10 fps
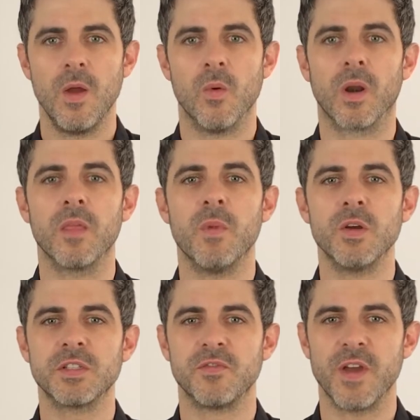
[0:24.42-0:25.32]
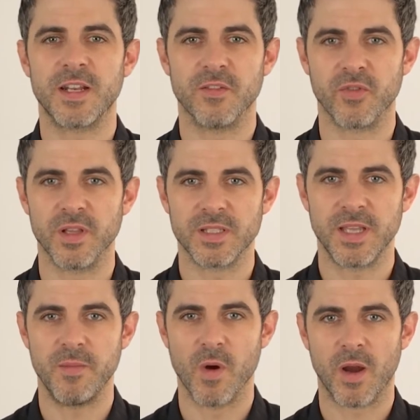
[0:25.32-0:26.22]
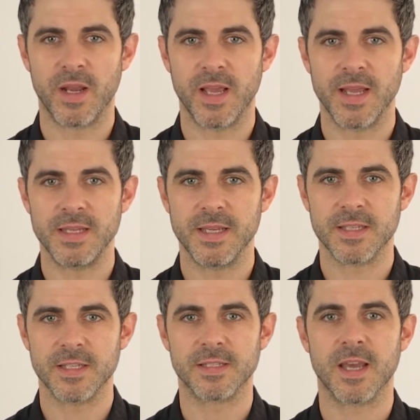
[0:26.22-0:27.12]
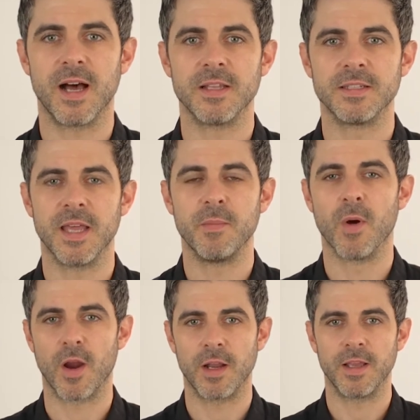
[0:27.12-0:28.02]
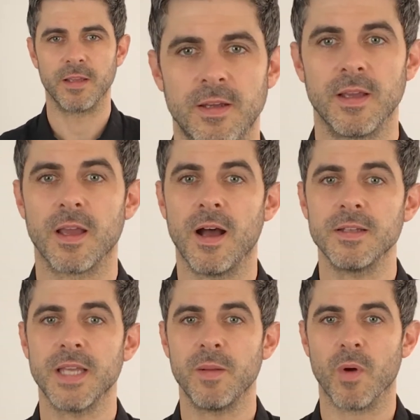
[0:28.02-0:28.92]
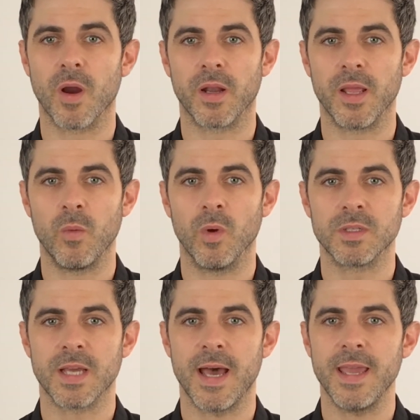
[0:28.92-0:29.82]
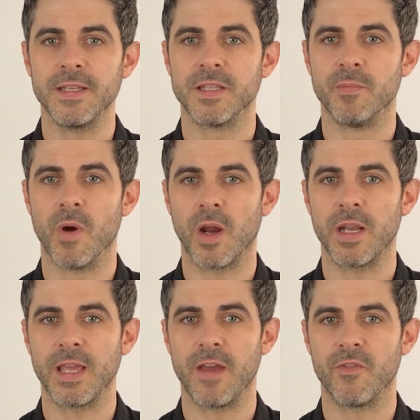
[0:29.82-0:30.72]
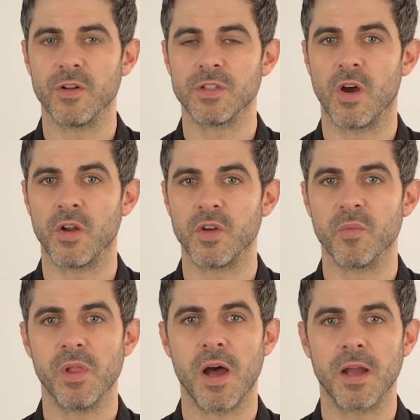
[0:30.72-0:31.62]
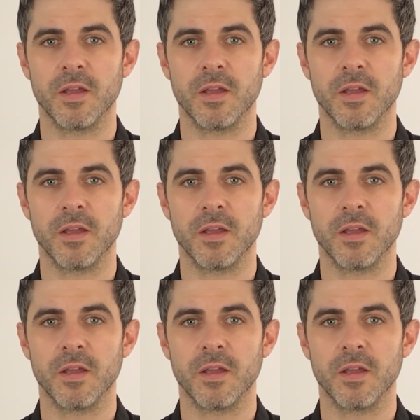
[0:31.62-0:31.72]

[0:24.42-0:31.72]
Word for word: One of the most effective real estate marketing ideas is content marketing. Content marketing will tie into the marketing efforts on your blog.